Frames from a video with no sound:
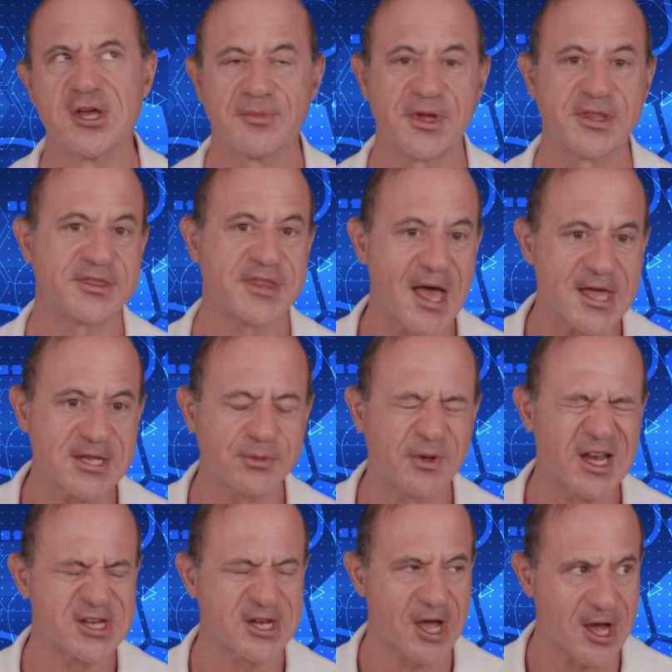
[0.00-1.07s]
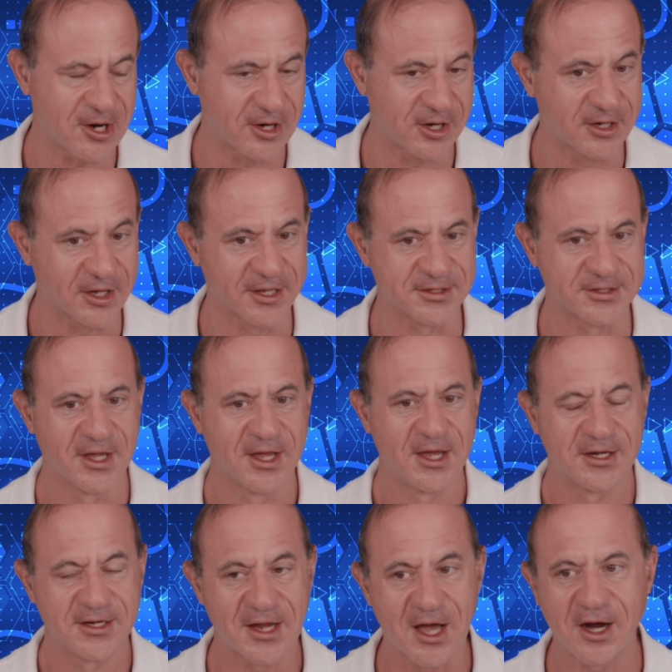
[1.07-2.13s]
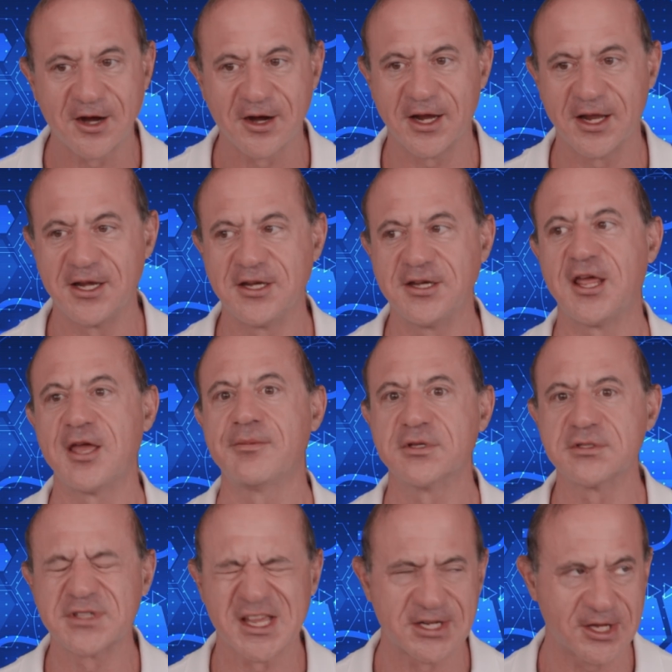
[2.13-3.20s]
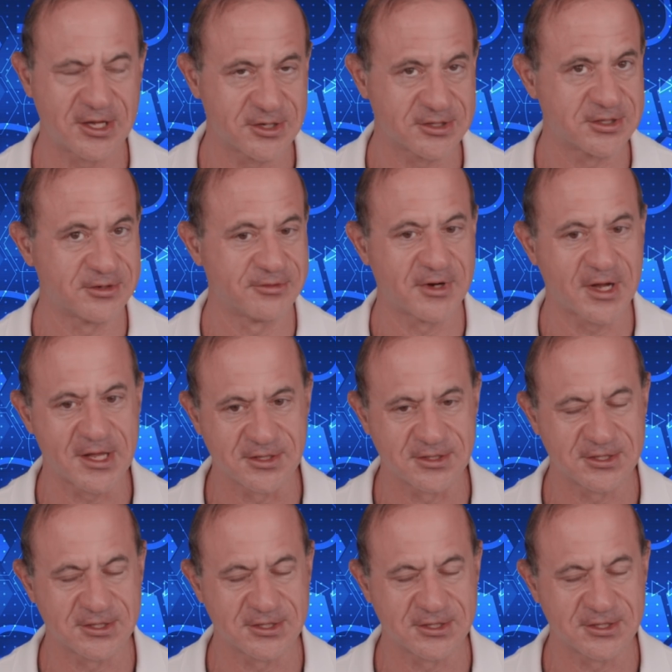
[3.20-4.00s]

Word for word: but that's what Docker does. Docker enables containers to run.